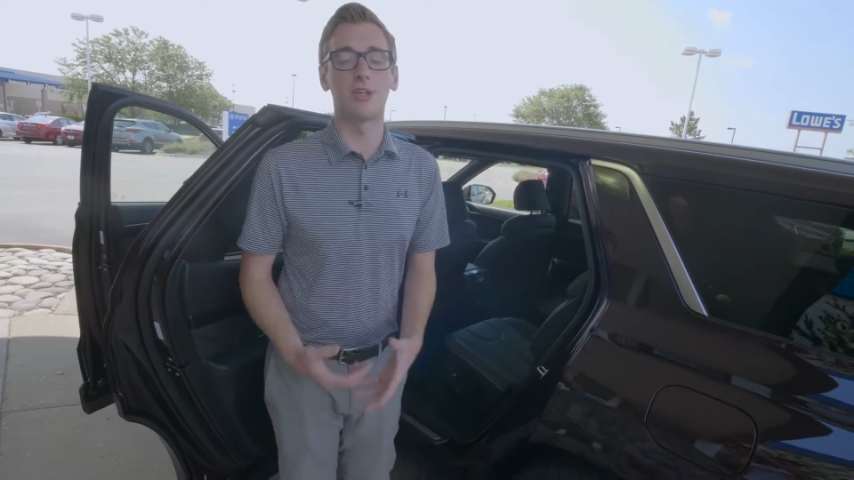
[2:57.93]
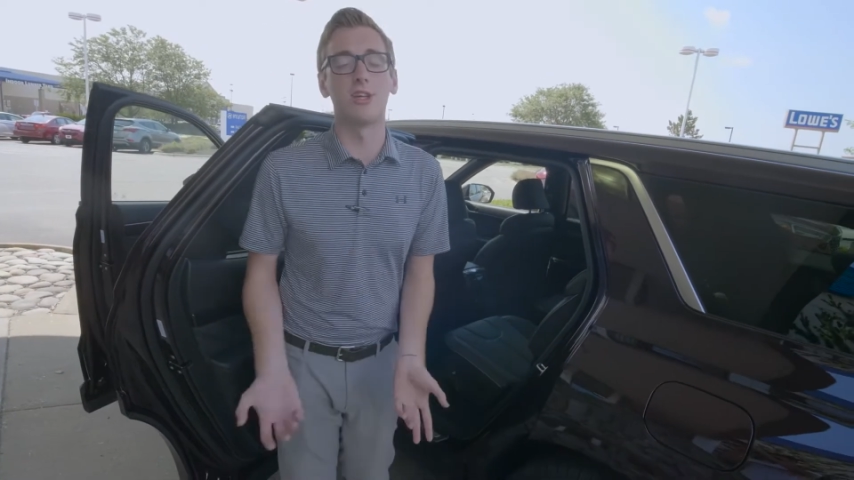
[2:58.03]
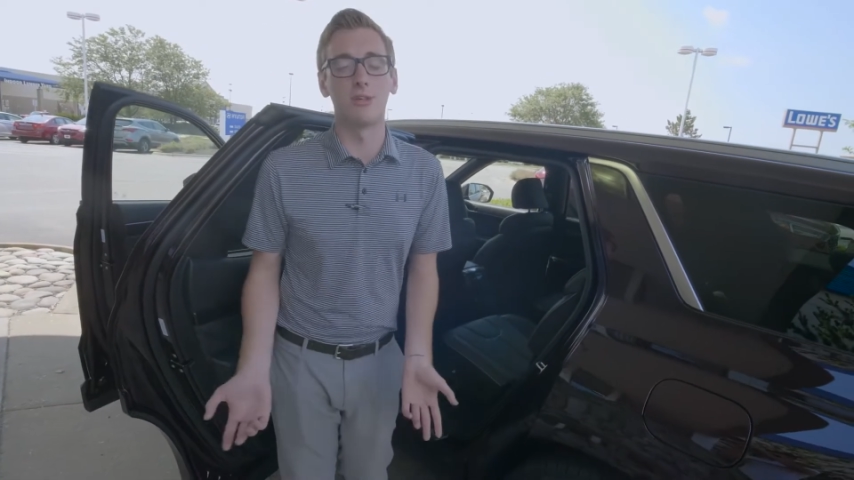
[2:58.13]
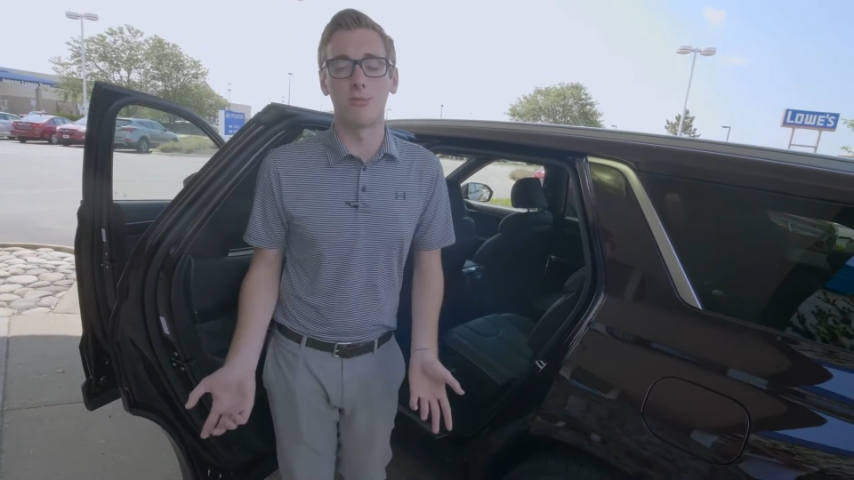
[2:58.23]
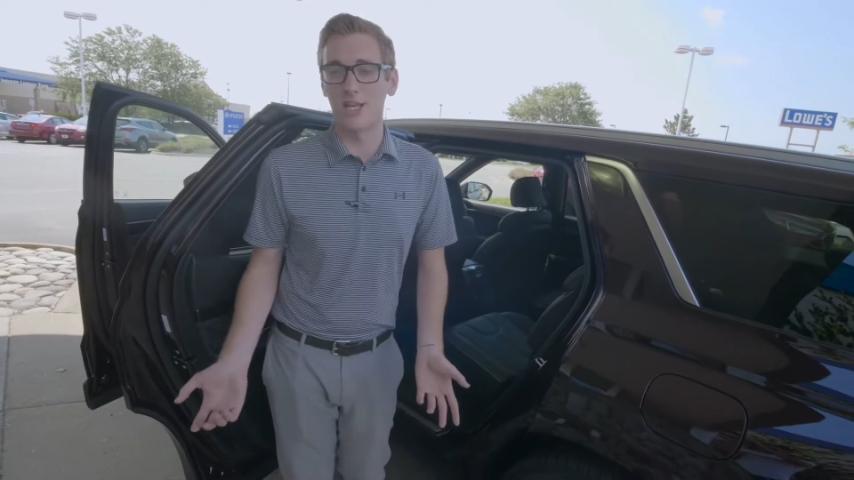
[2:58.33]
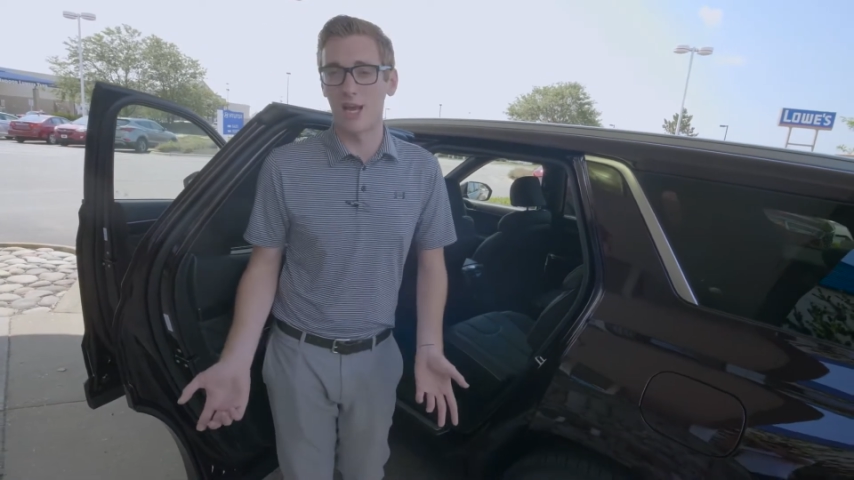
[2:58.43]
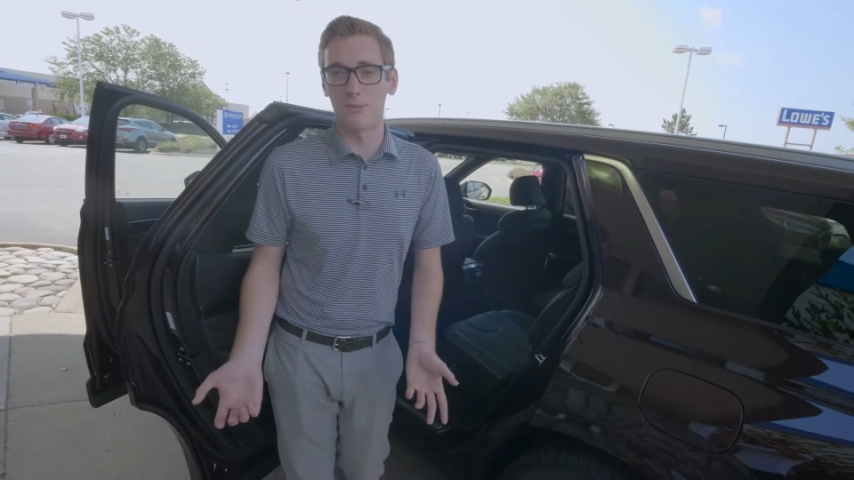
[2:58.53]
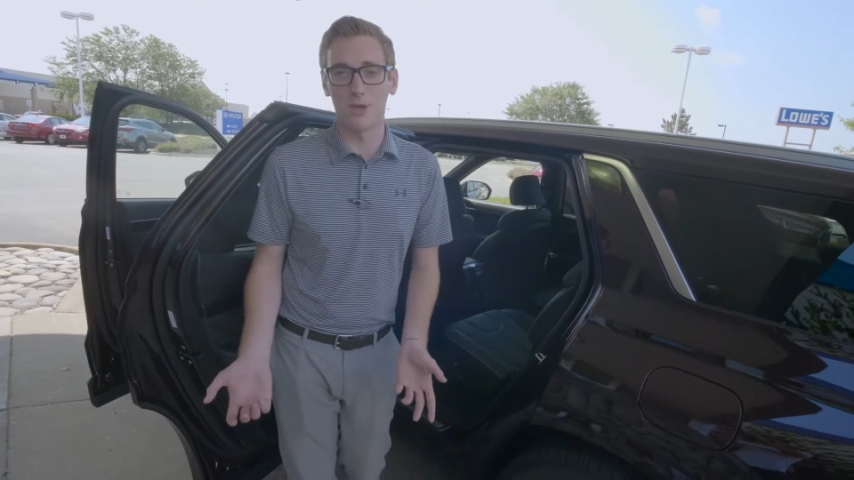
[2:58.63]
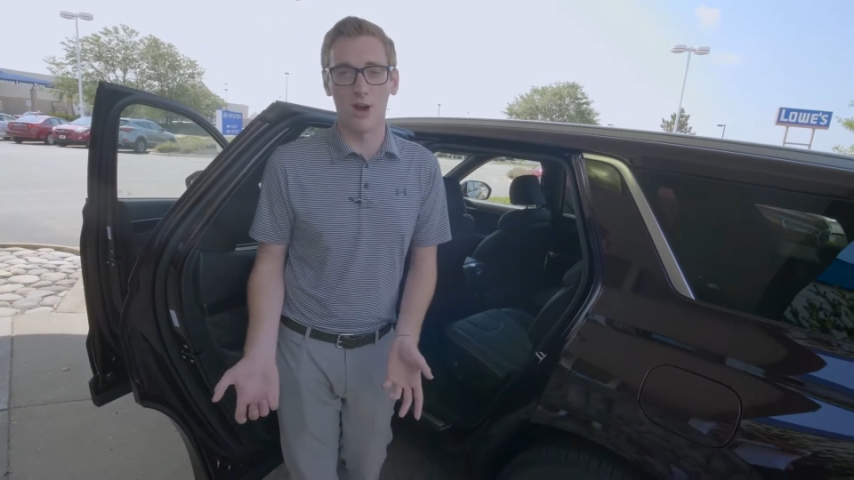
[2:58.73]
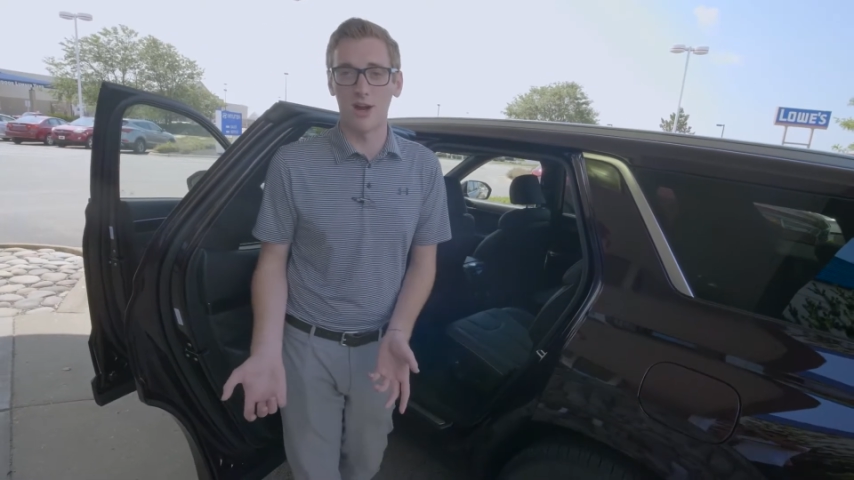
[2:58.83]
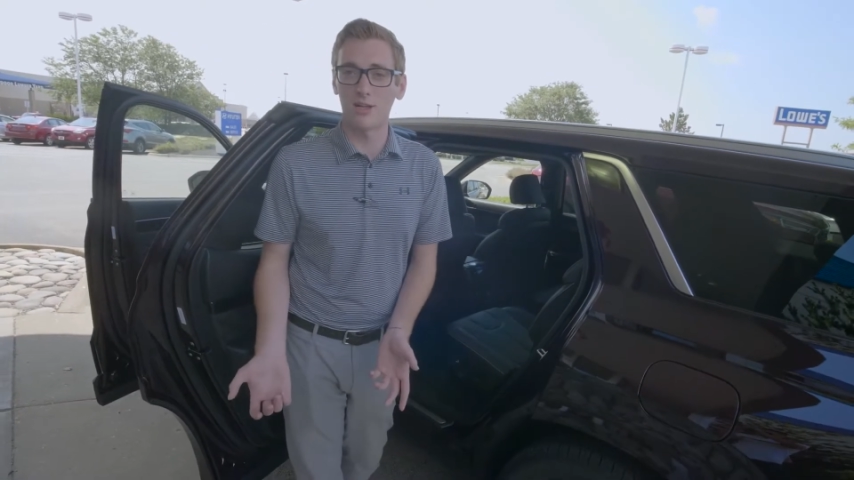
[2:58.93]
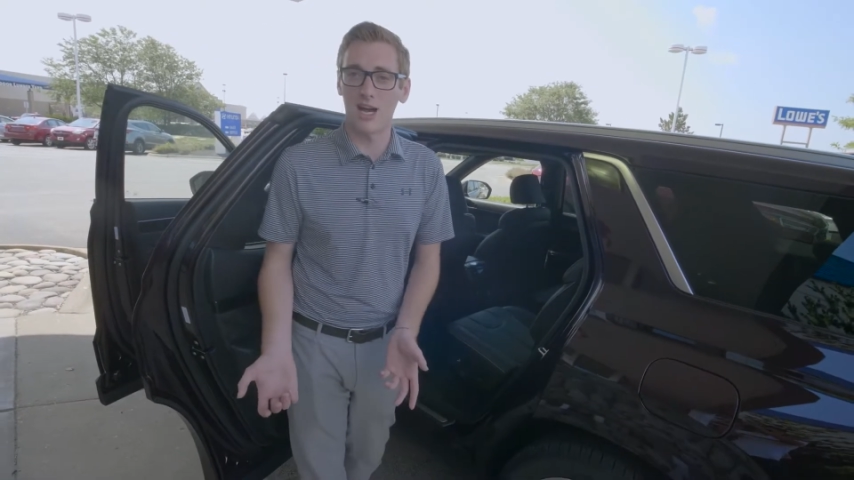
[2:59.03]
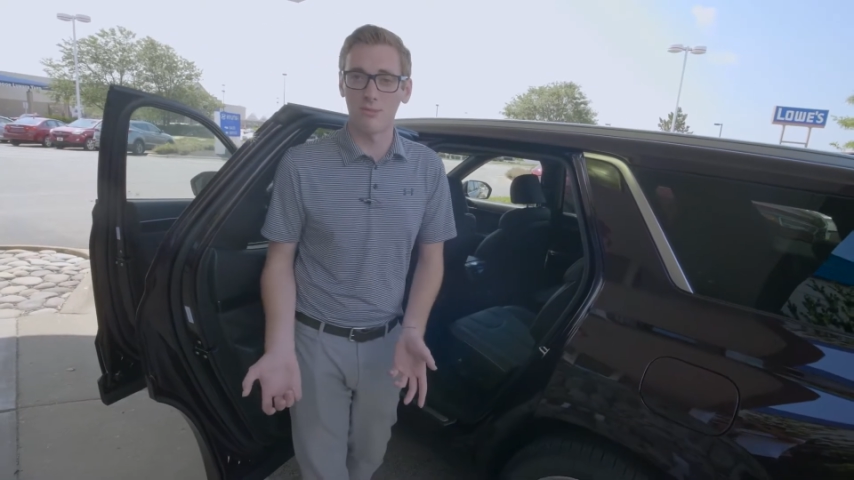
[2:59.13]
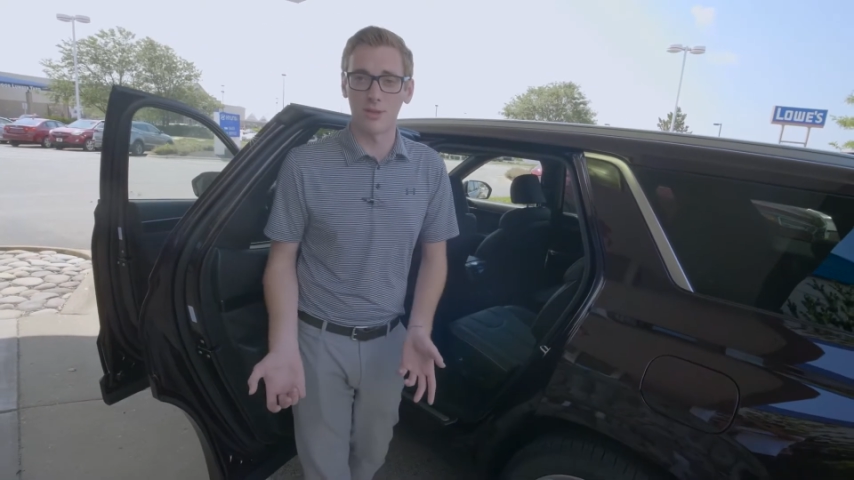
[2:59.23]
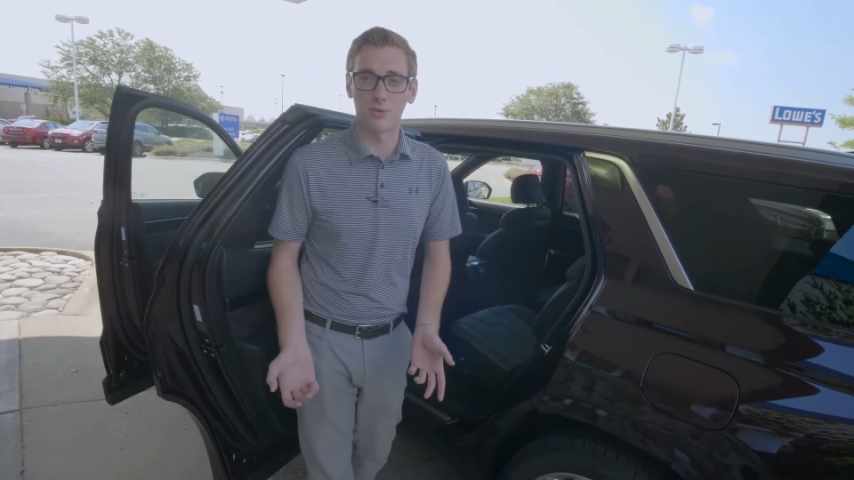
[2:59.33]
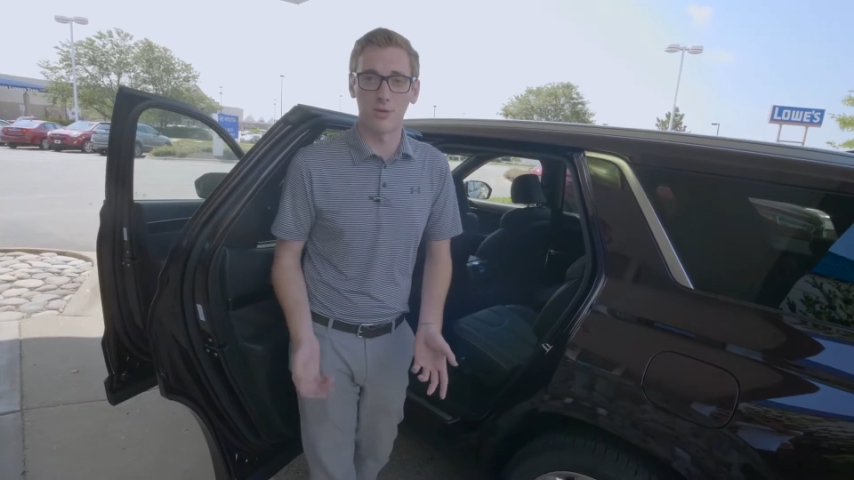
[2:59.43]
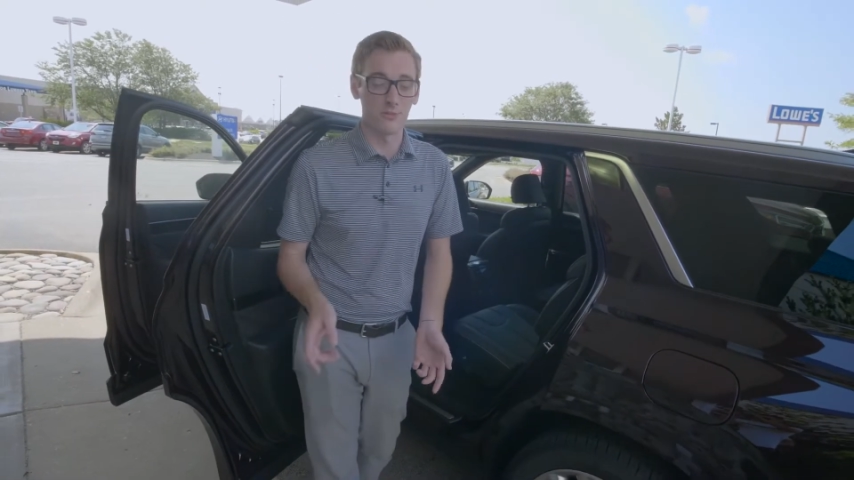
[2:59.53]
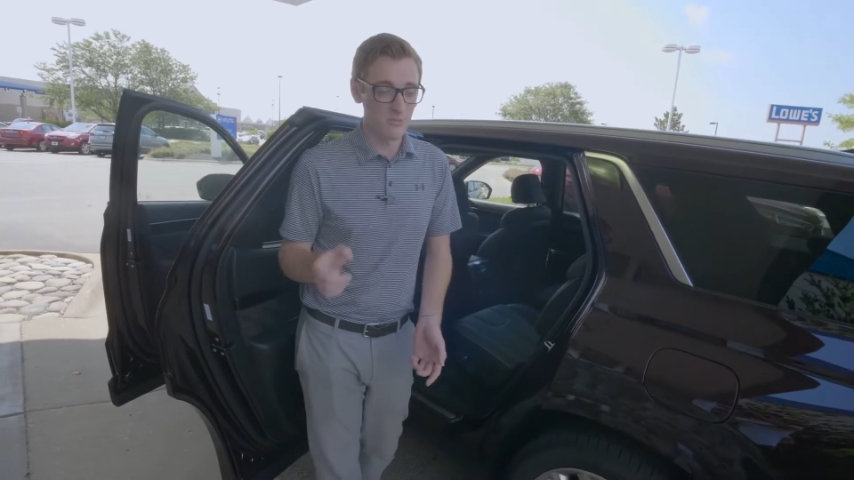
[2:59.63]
gonna muddy up the car climbing through.